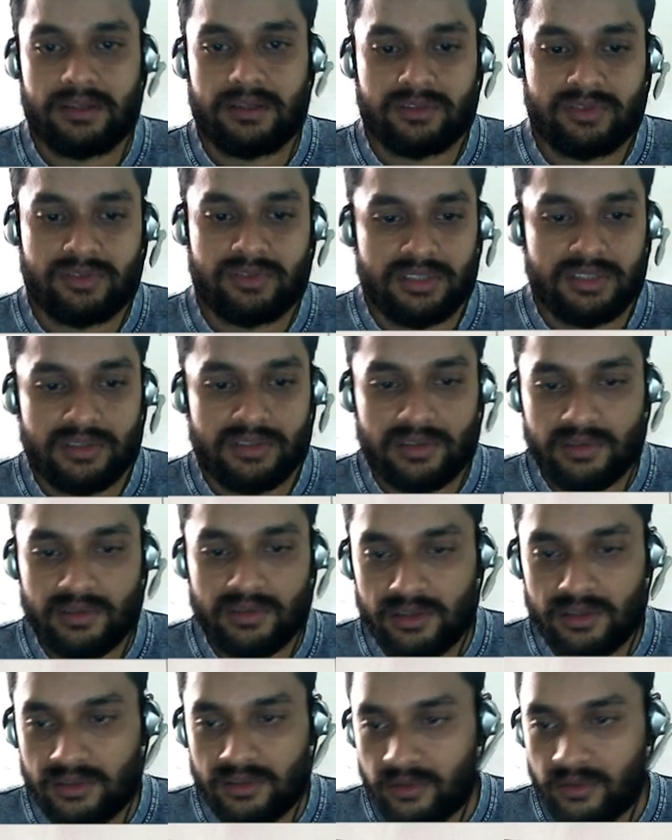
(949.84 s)
see the
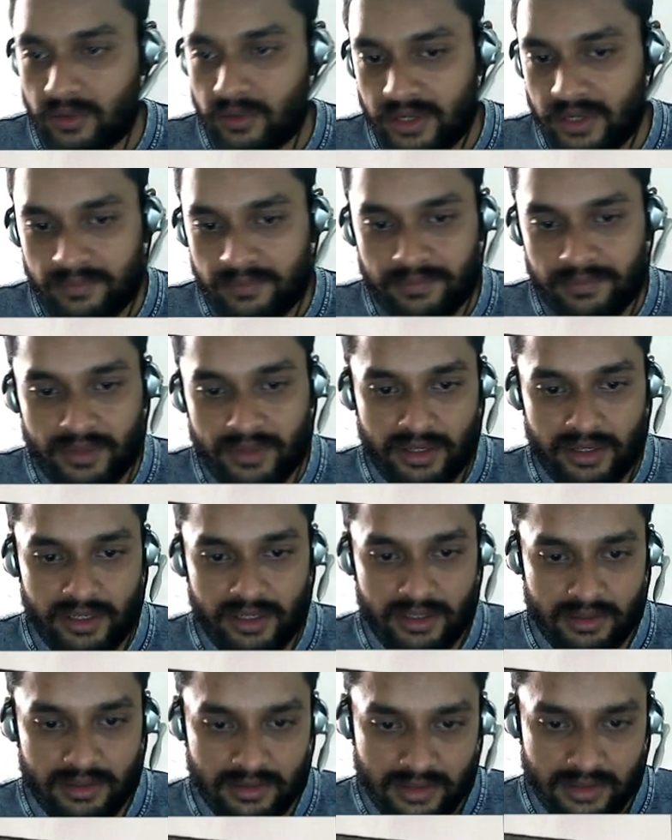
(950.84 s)
drawing
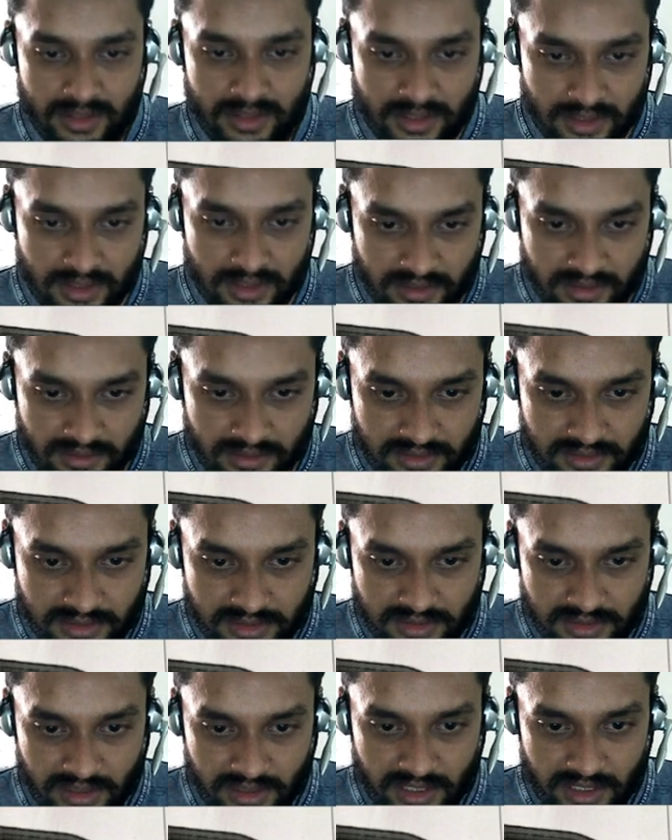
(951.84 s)
here. This
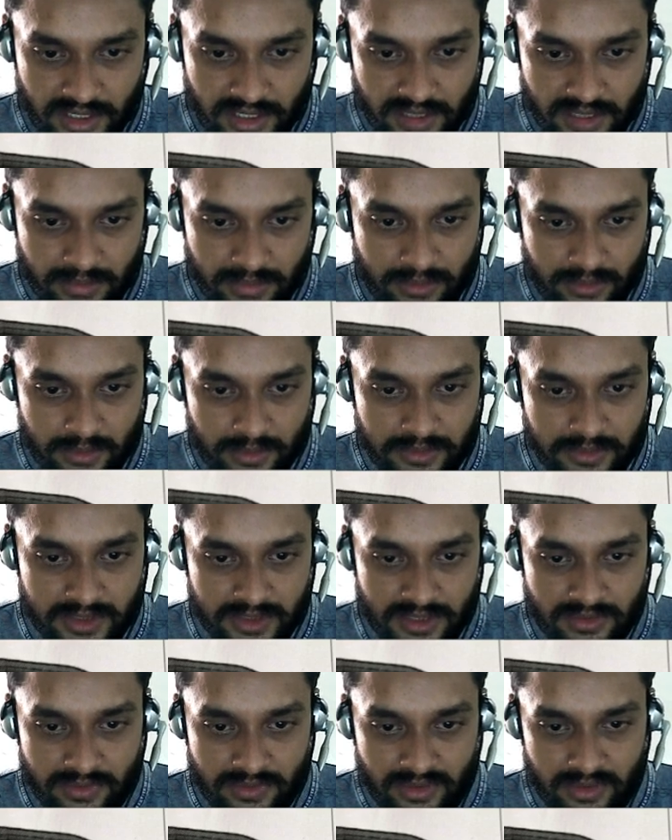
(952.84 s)
is 8 mm offset
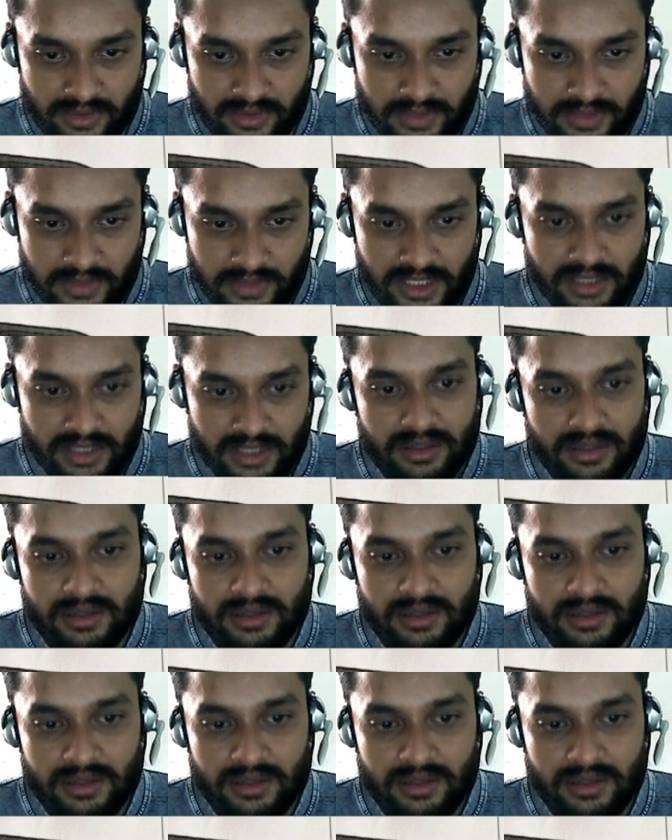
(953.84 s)
from here.